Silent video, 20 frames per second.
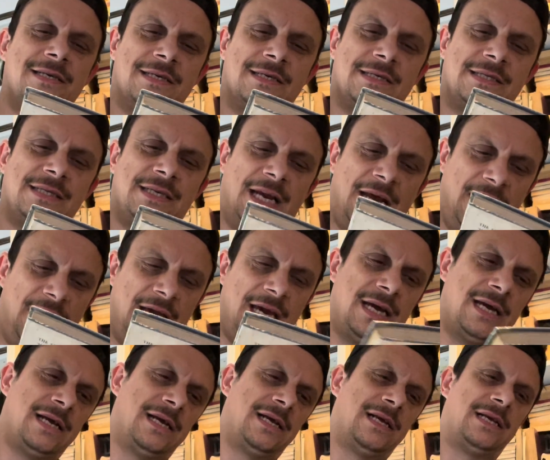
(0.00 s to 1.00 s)
Say it
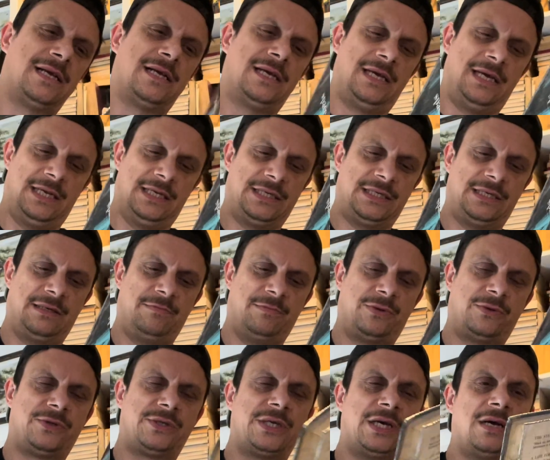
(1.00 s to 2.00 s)
in
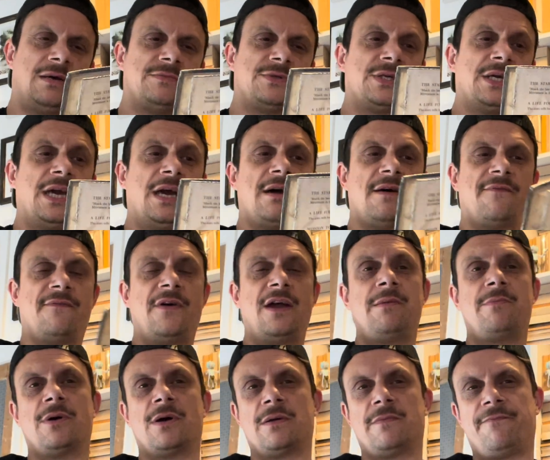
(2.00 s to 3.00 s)
simple terms. So yeah,
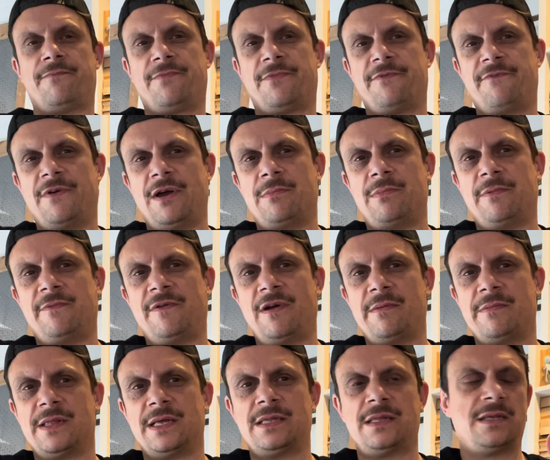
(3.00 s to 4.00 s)
Faber and
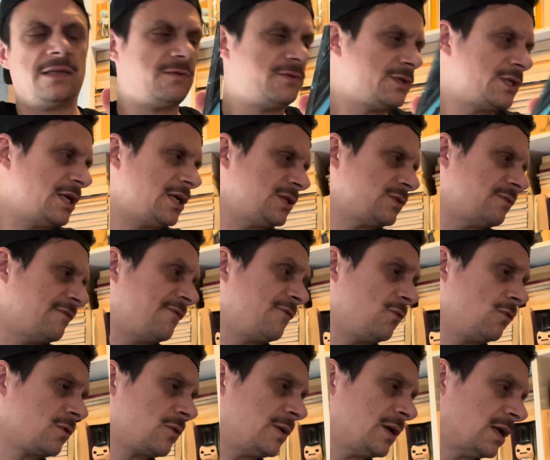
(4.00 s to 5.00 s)
Faber. That was a nice one,
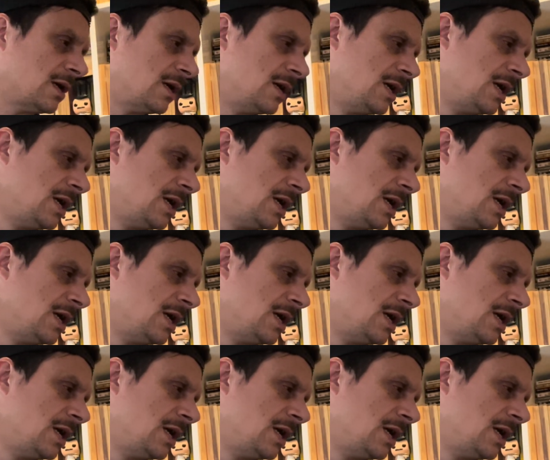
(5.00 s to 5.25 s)
£4.